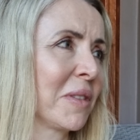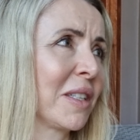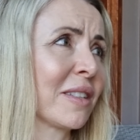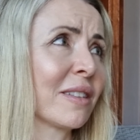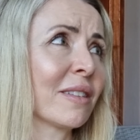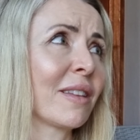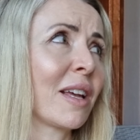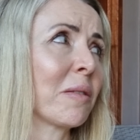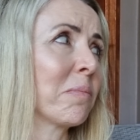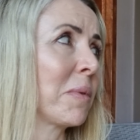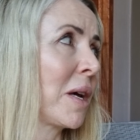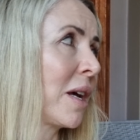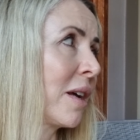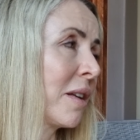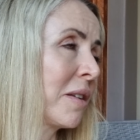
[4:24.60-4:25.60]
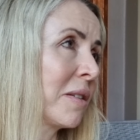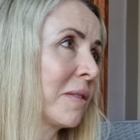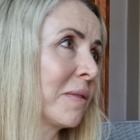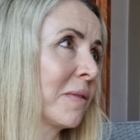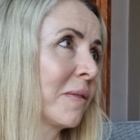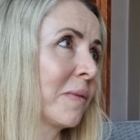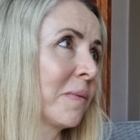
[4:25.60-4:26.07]
is it that bad?
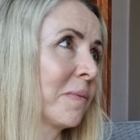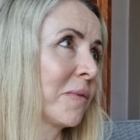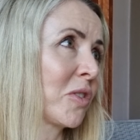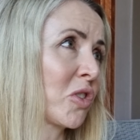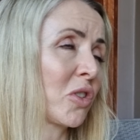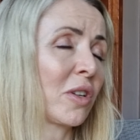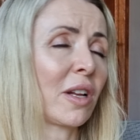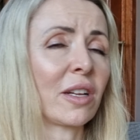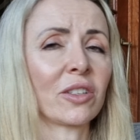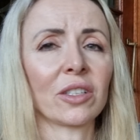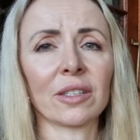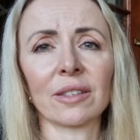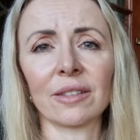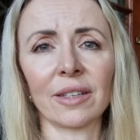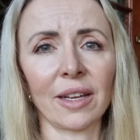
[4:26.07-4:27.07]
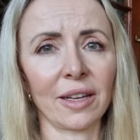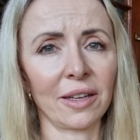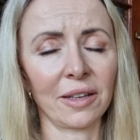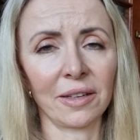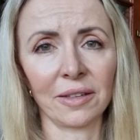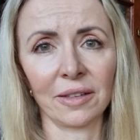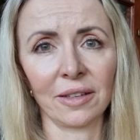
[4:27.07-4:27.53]
Should I just
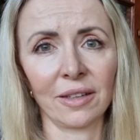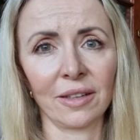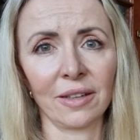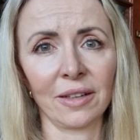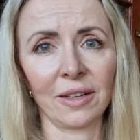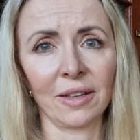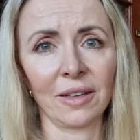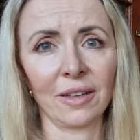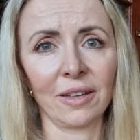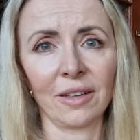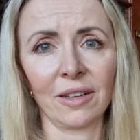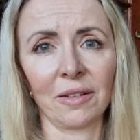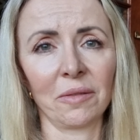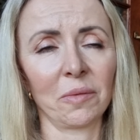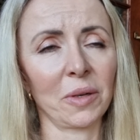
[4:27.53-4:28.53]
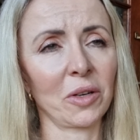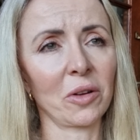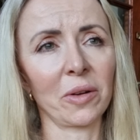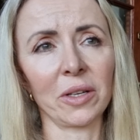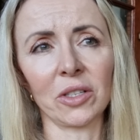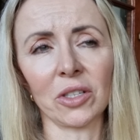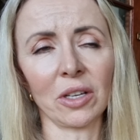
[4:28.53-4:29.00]
stay? We know
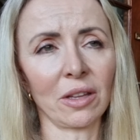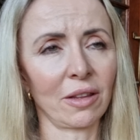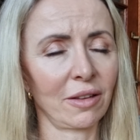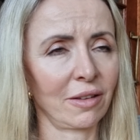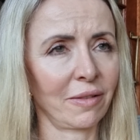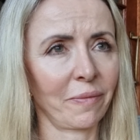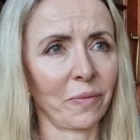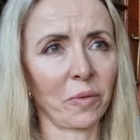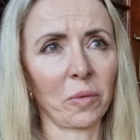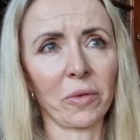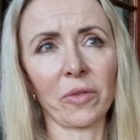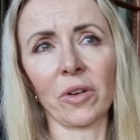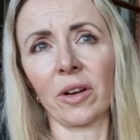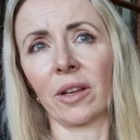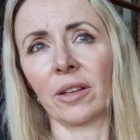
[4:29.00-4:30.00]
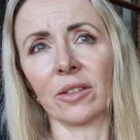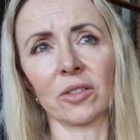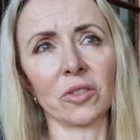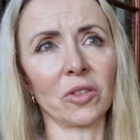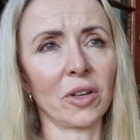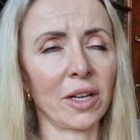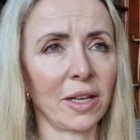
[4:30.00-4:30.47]
each other. We've got
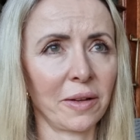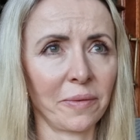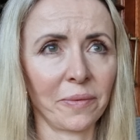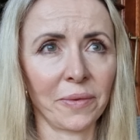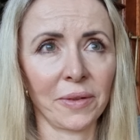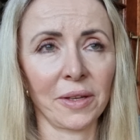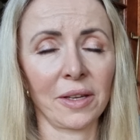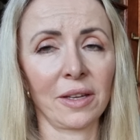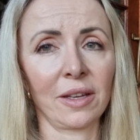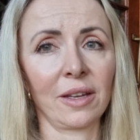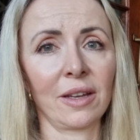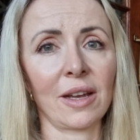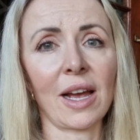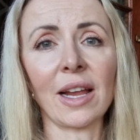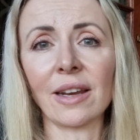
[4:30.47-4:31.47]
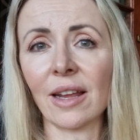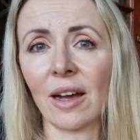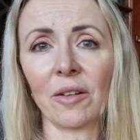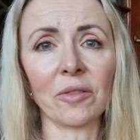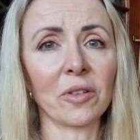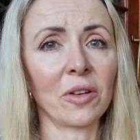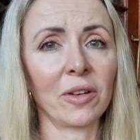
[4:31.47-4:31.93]
history. I
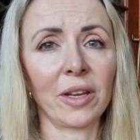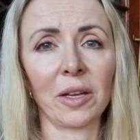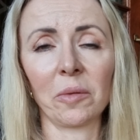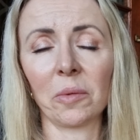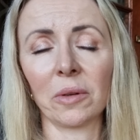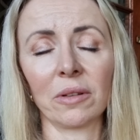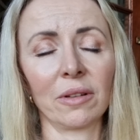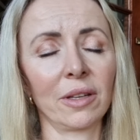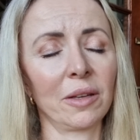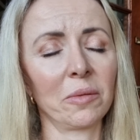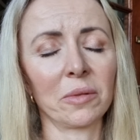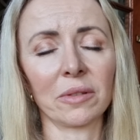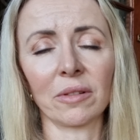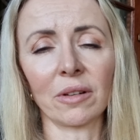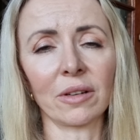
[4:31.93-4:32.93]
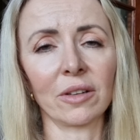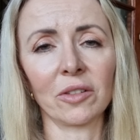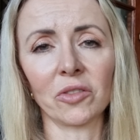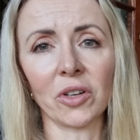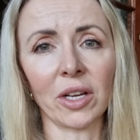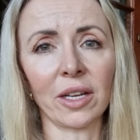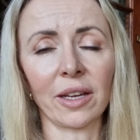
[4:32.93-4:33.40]
now know he was not going to
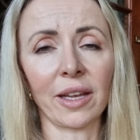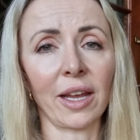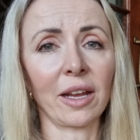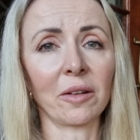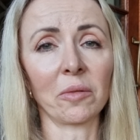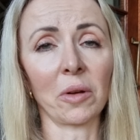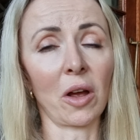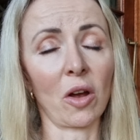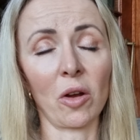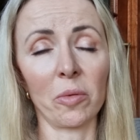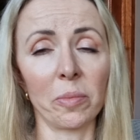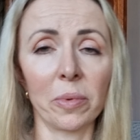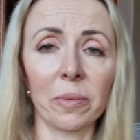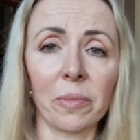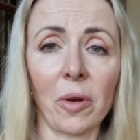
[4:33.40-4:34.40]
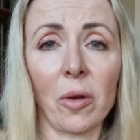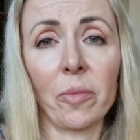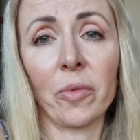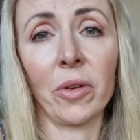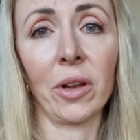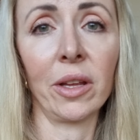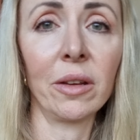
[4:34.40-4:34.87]
drink again.
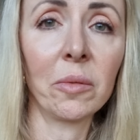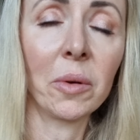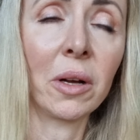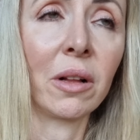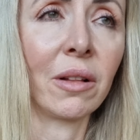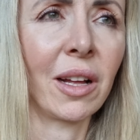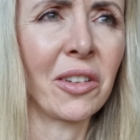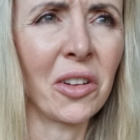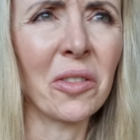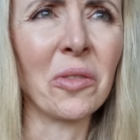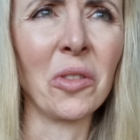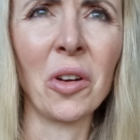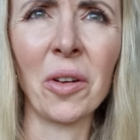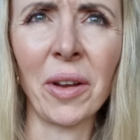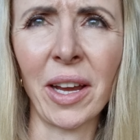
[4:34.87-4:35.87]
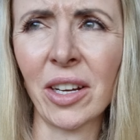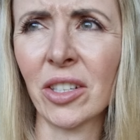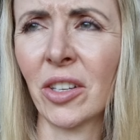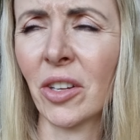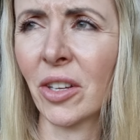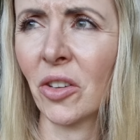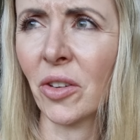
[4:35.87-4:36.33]
Hopefully. Well, I don't know,
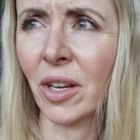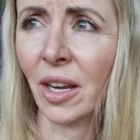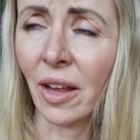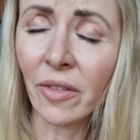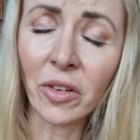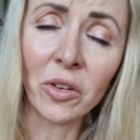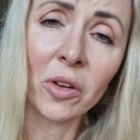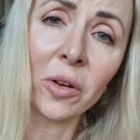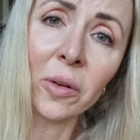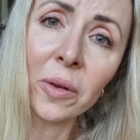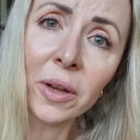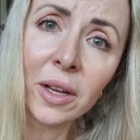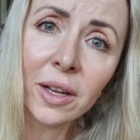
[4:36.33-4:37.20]
actually. You can never know.